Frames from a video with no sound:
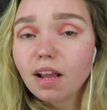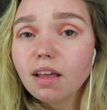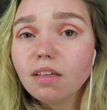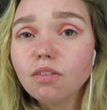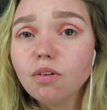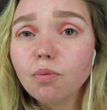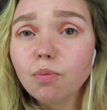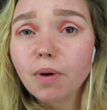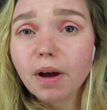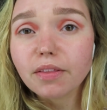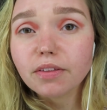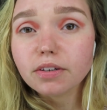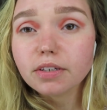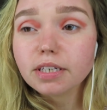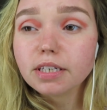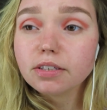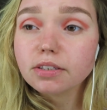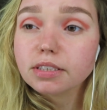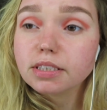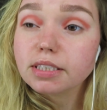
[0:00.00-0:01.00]
the weather
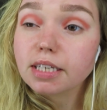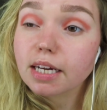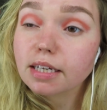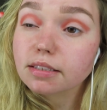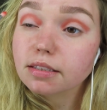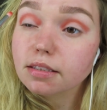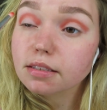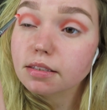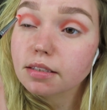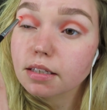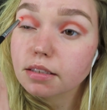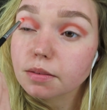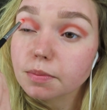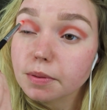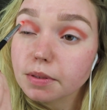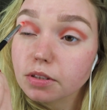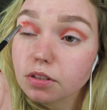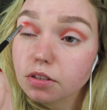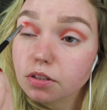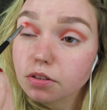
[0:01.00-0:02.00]
here in Texas has
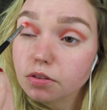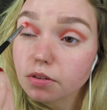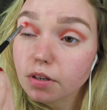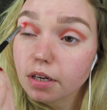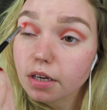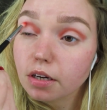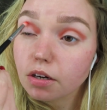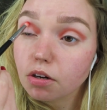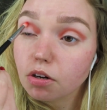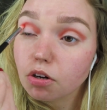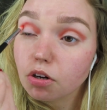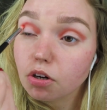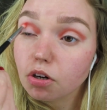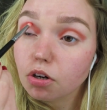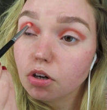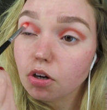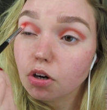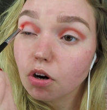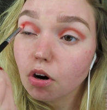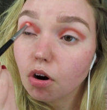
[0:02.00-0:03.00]
been just straight
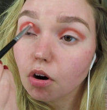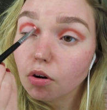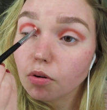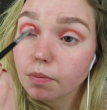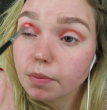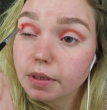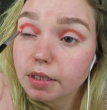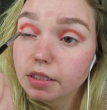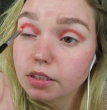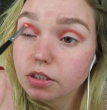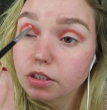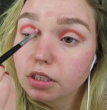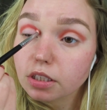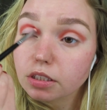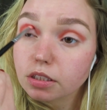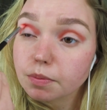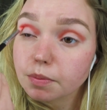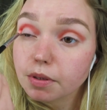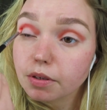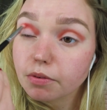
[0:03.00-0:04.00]
garbage.
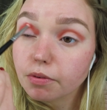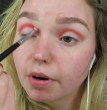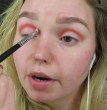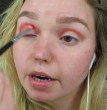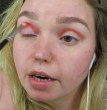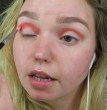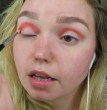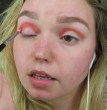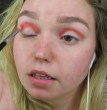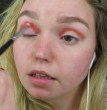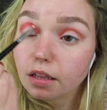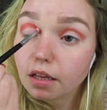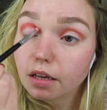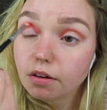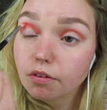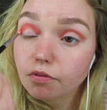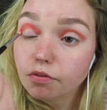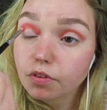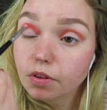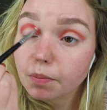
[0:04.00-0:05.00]
It's been raining
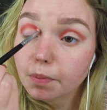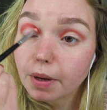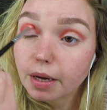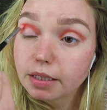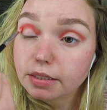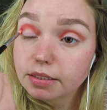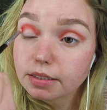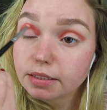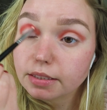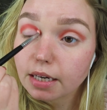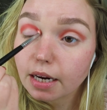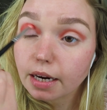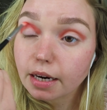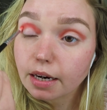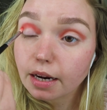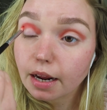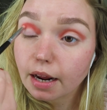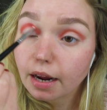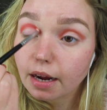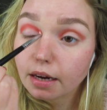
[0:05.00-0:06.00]
like for the past day
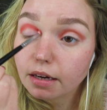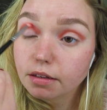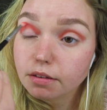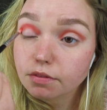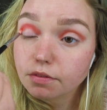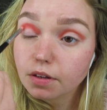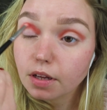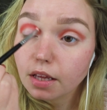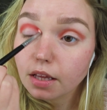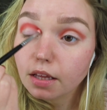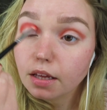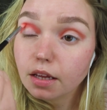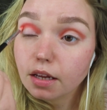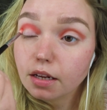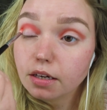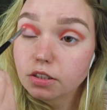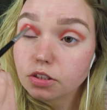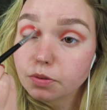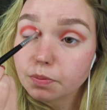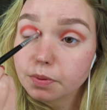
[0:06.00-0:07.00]
and a half,
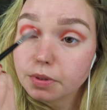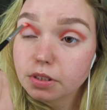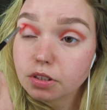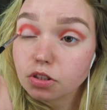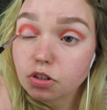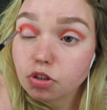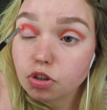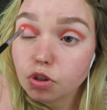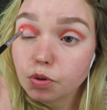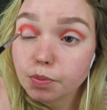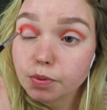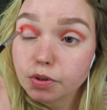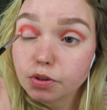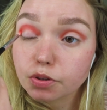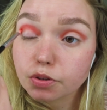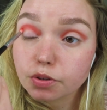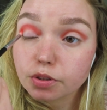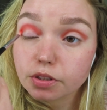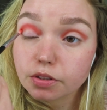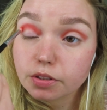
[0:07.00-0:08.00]
and it's just been super
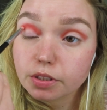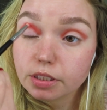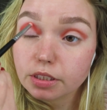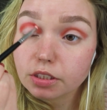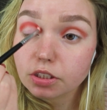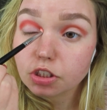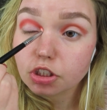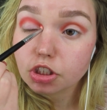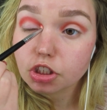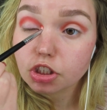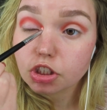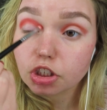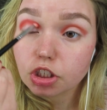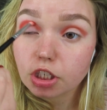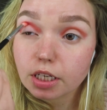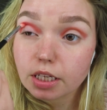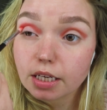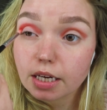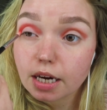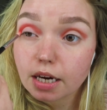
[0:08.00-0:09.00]
dreary and
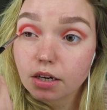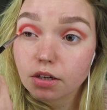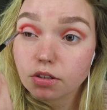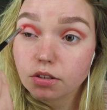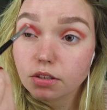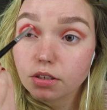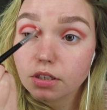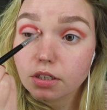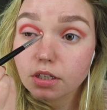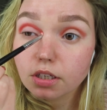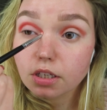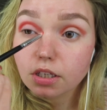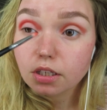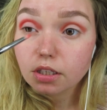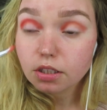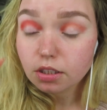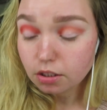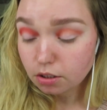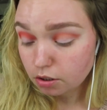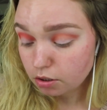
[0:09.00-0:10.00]
shitty out.
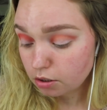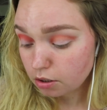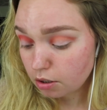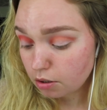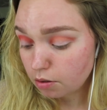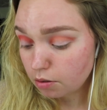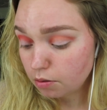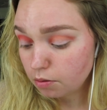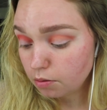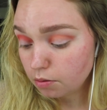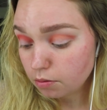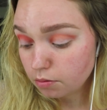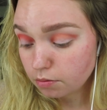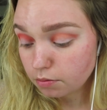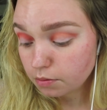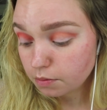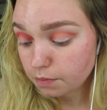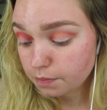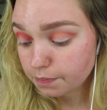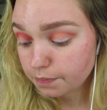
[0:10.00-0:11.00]
So
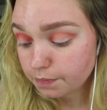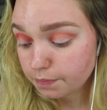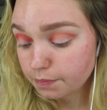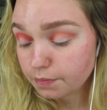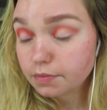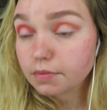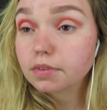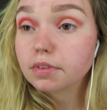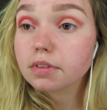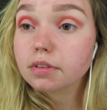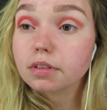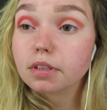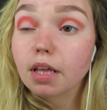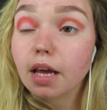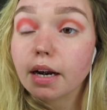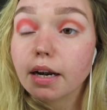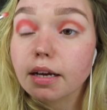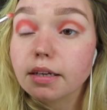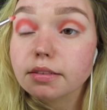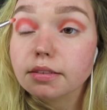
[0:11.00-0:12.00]

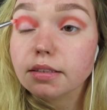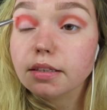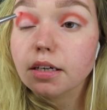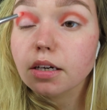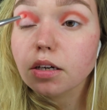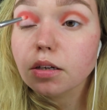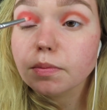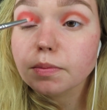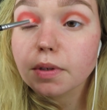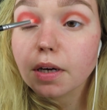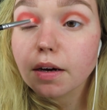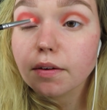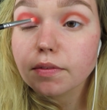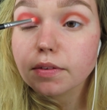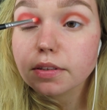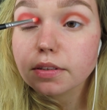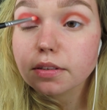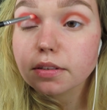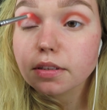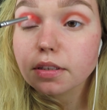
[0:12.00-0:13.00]
that hasn't helped,
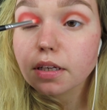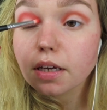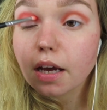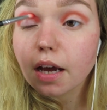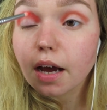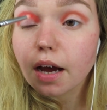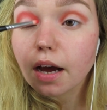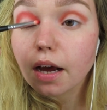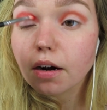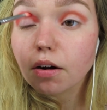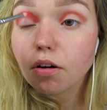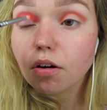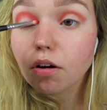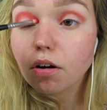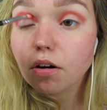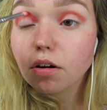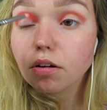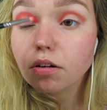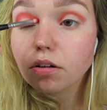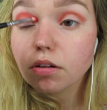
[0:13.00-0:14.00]
obviously, at
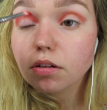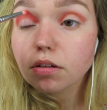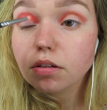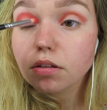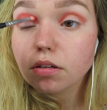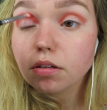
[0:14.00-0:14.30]
all.